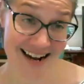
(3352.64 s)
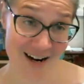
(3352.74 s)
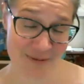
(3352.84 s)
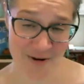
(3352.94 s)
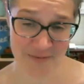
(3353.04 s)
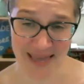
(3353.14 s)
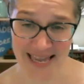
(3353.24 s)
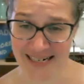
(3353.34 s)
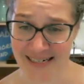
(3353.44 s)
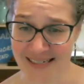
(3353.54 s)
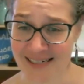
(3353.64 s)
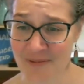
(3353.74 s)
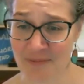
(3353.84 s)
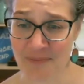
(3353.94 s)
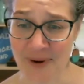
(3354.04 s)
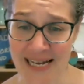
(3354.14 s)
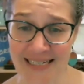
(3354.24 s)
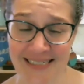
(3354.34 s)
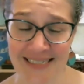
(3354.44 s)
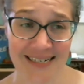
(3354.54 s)
not about Maine,
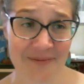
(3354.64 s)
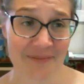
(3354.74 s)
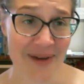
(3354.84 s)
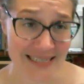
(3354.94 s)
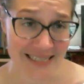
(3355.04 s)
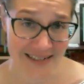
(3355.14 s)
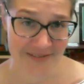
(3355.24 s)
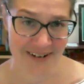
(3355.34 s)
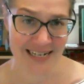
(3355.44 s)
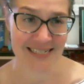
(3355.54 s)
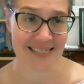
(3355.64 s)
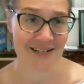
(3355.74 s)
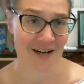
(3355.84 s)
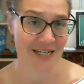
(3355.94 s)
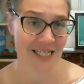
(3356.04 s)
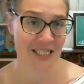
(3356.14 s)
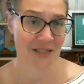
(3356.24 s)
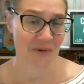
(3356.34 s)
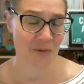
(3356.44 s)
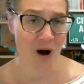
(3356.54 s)
but many of us
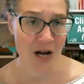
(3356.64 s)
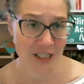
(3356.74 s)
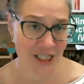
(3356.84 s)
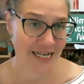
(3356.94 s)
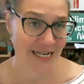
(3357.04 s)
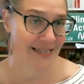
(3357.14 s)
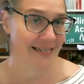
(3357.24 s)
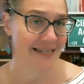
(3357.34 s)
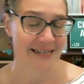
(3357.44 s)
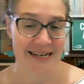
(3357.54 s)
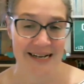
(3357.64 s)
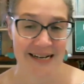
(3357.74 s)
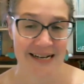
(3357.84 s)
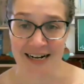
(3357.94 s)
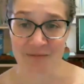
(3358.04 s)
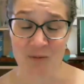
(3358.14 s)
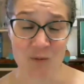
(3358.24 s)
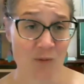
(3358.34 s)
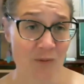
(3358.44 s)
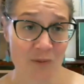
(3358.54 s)
are watching
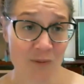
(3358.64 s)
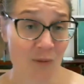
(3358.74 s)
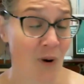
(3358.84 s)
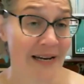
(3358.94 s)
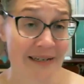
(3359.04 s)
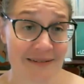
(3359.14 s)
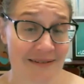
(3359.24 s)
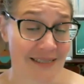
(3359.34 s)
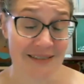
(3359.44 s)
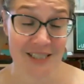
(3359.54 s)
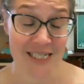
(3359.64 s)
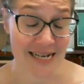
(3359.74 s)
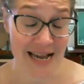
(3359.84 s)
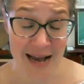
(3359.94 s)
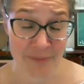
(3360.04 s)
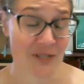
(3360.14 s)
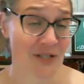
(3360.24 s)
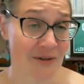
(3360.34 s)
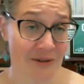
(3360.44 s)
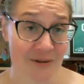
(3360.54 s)
what the just
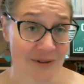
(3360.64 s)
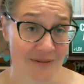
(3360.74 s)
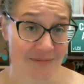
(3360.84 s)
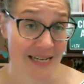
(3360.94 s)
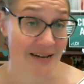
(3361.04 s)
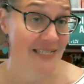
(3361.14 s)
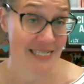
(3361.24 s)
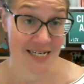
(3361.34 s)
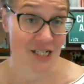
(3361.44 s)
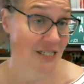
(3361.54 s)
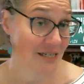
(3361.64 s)
absolute devastation